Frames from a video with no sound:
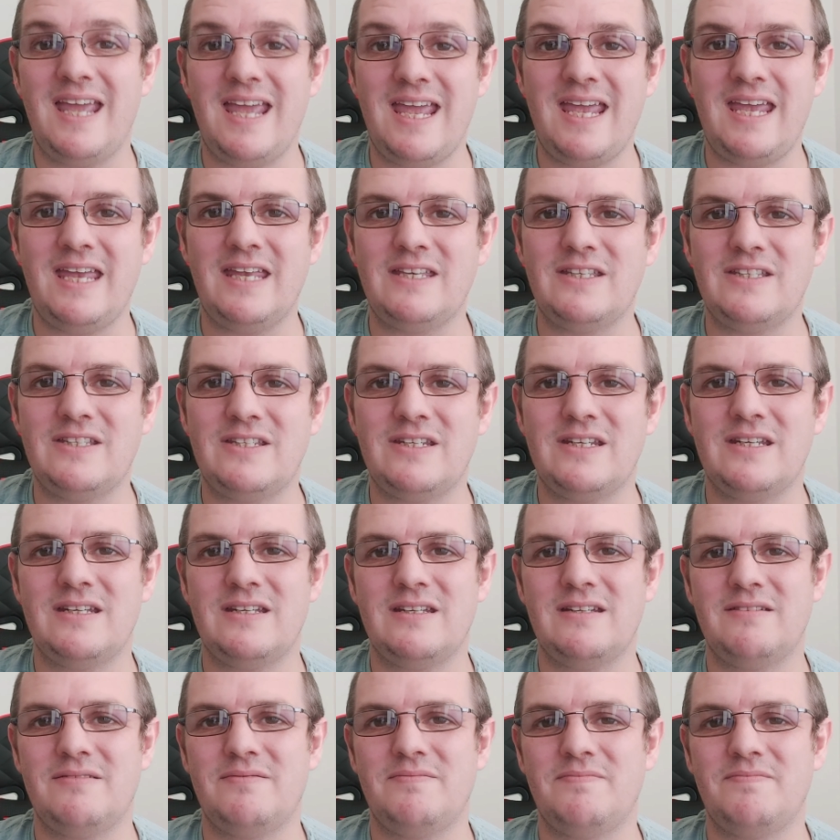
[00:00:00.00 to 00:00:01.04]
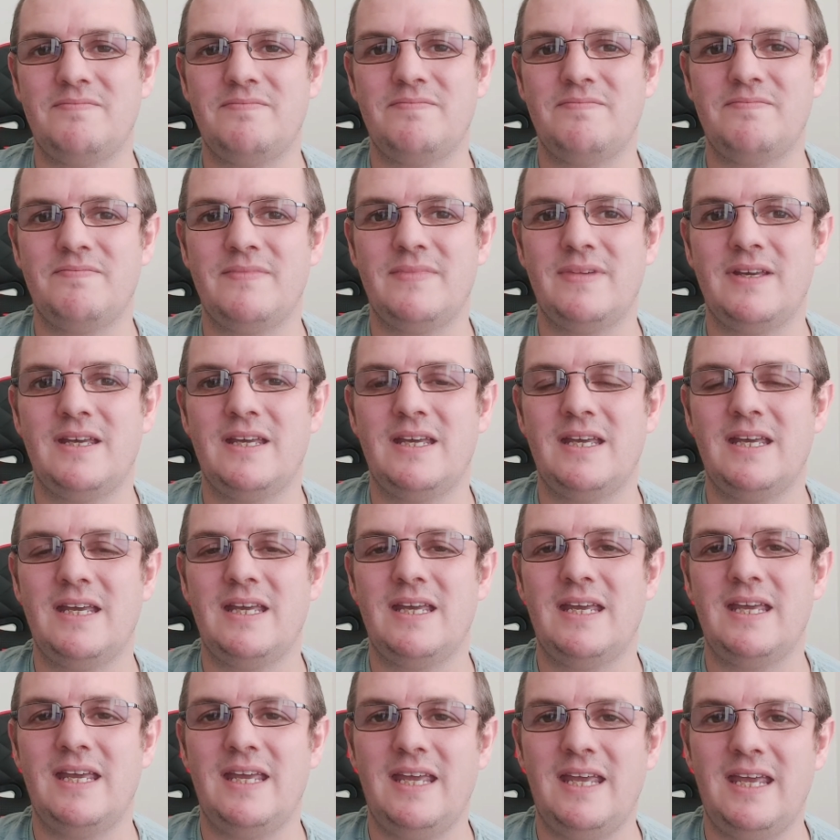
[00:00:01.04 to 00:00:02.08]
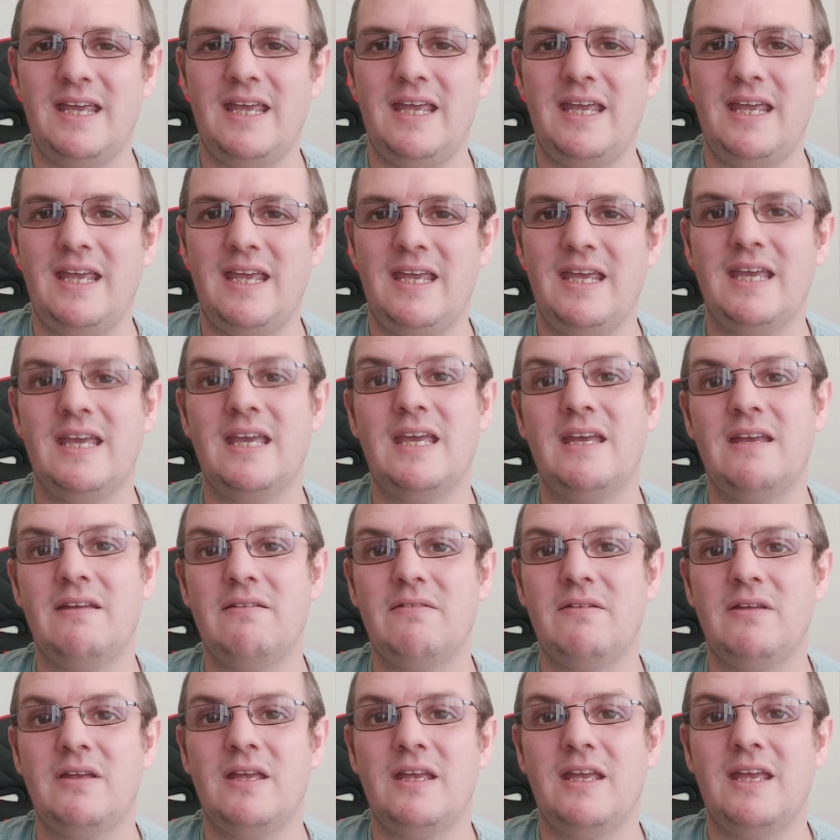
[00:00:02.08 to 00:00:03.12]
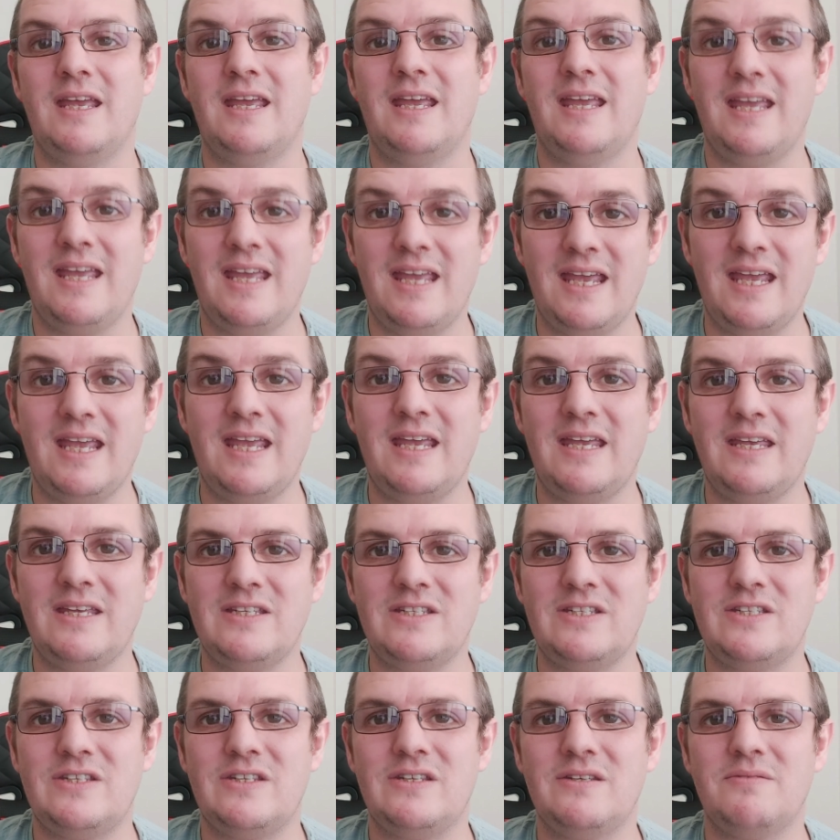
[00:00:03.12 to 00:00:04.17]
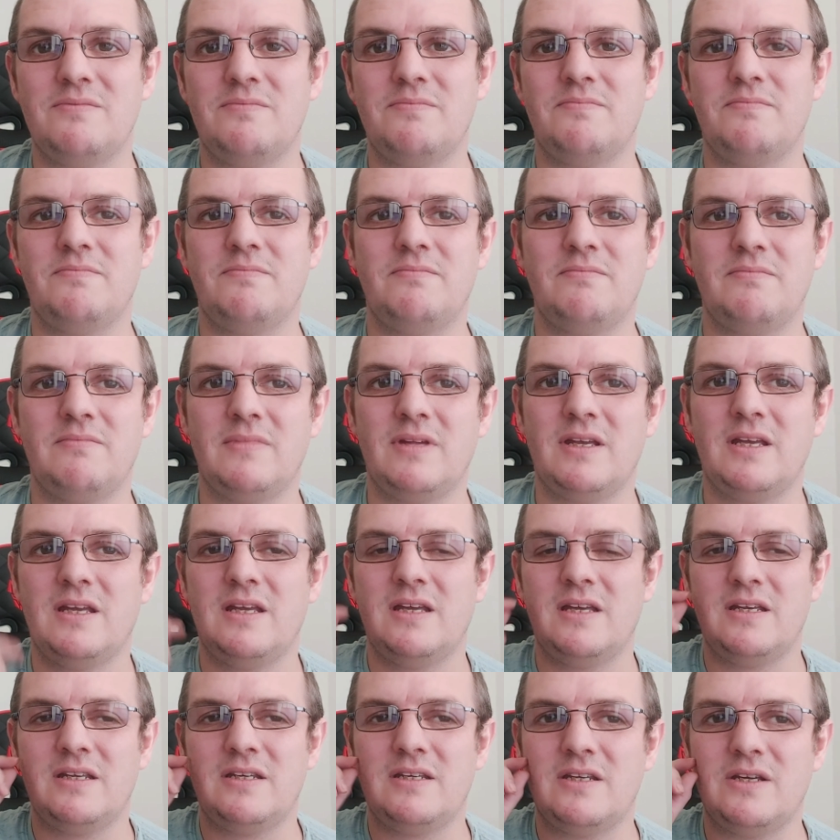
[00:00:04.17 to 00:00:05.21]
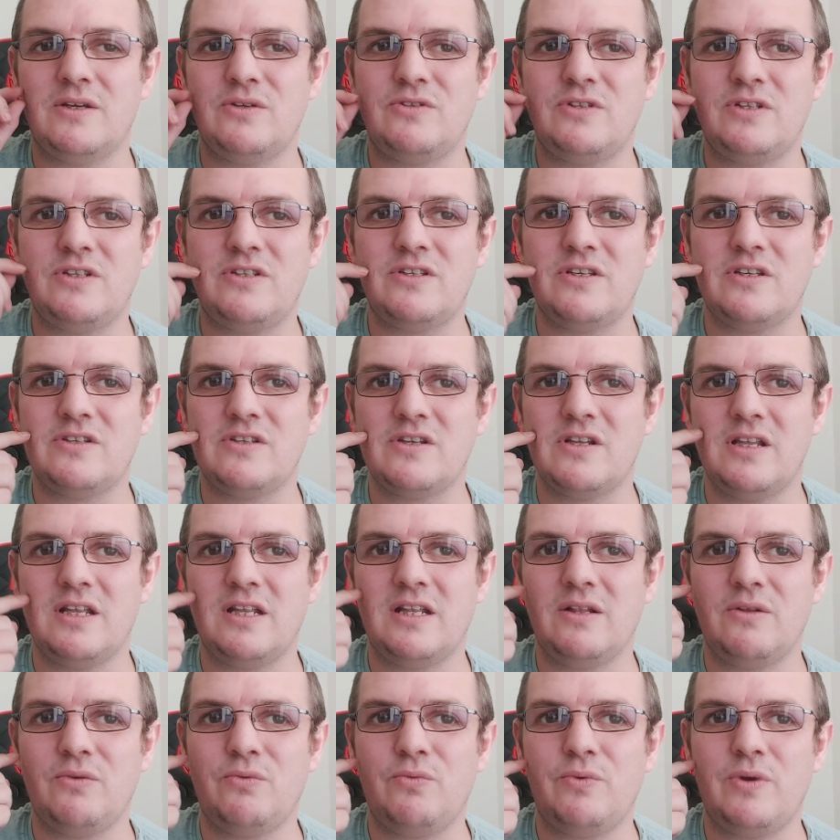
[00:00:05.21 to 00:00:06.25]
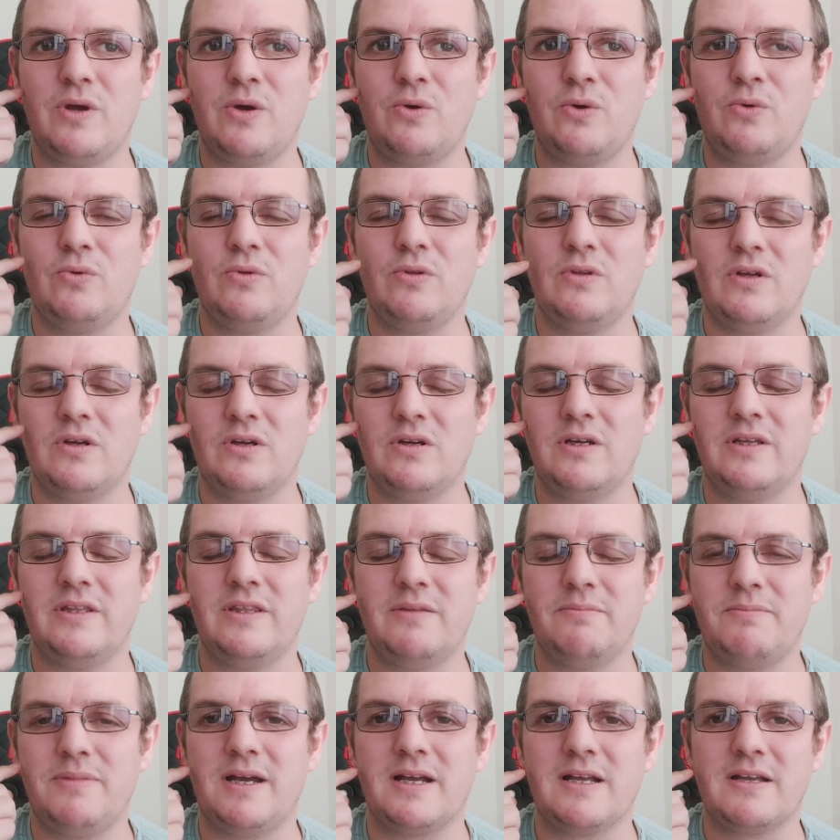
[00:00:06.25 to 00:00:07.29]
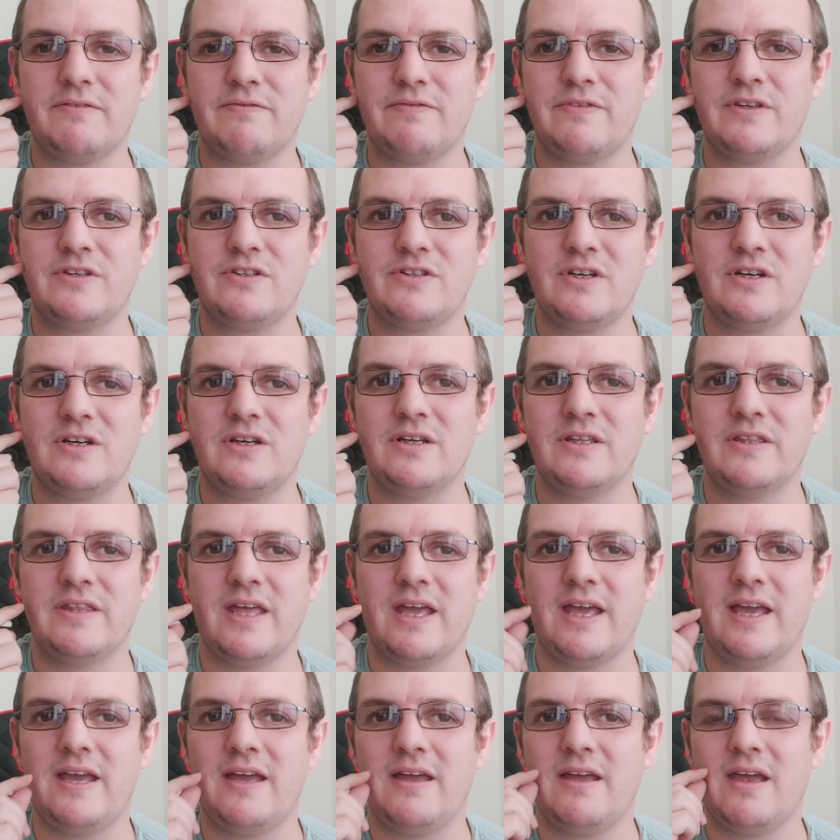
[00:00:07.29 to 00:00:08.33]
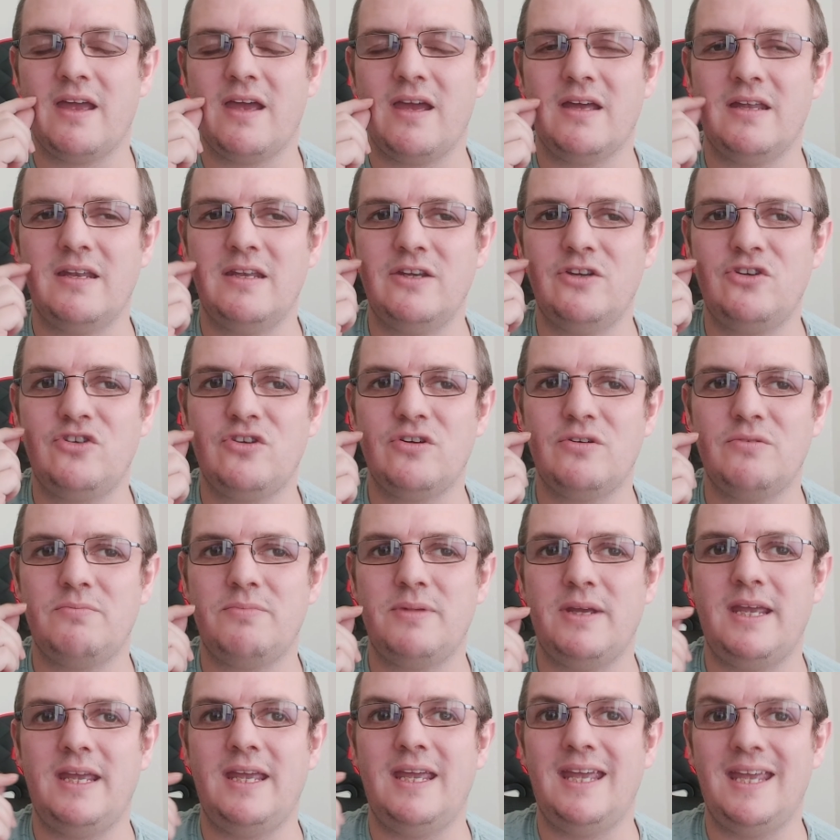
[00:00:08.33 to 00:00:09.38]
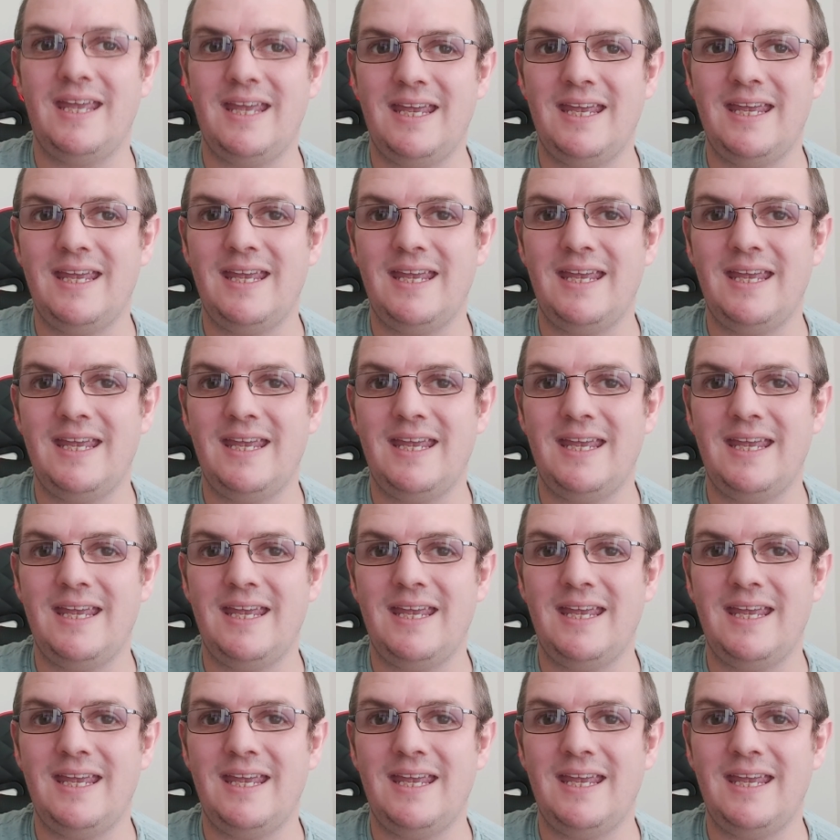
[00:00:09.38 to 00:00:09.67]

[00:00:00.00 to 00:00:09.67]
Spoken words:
It. I. Is. Notice there's a little roll at the back of the tongue there, and it should be,